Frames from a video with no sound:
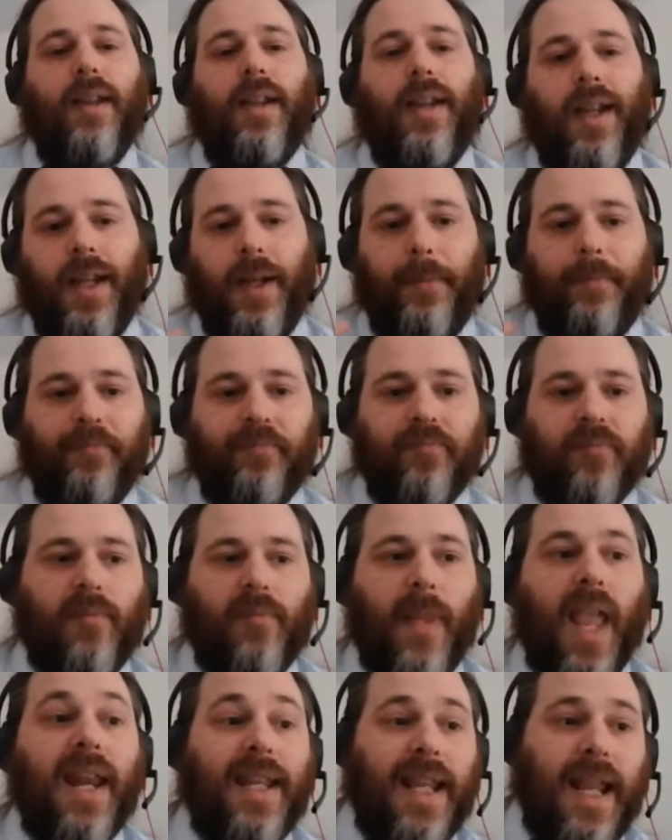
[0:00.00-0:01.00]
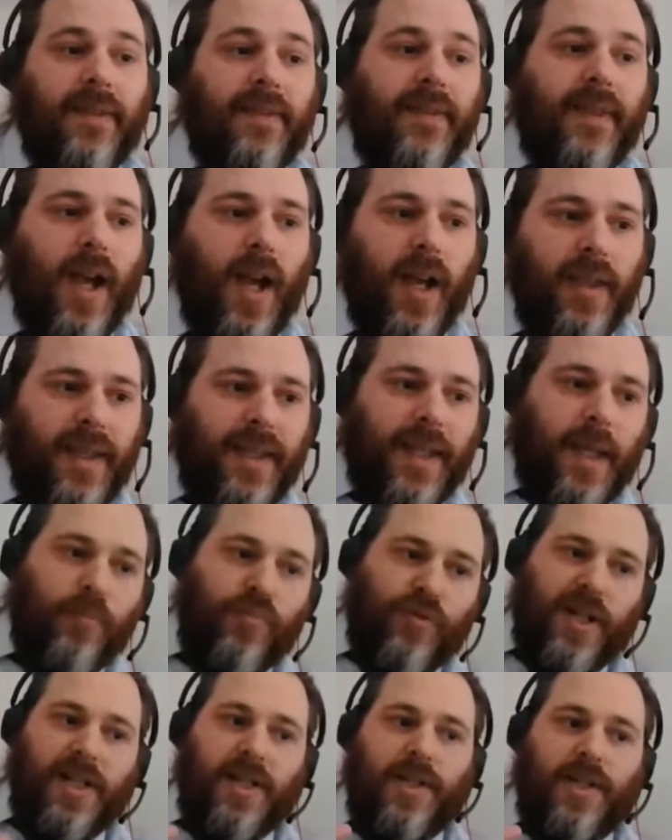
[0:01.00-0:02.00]
And again, I think that
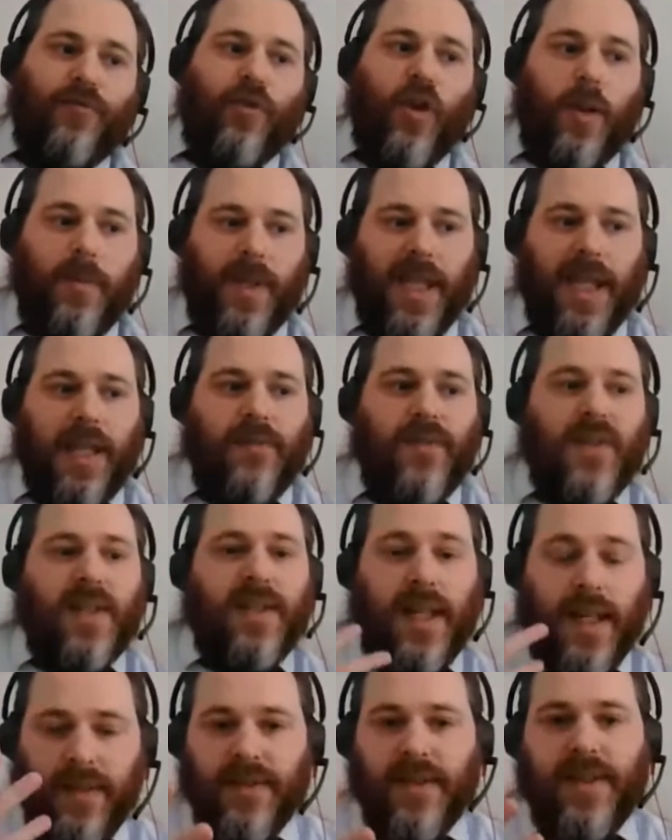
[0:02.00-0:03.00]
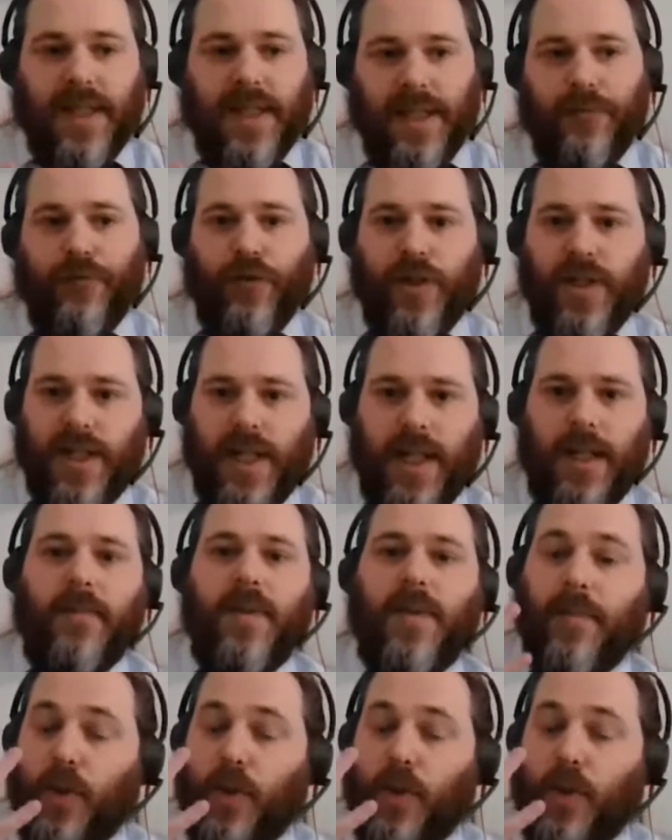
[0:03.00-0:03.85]
breeds the right behaviors in the delivery teams,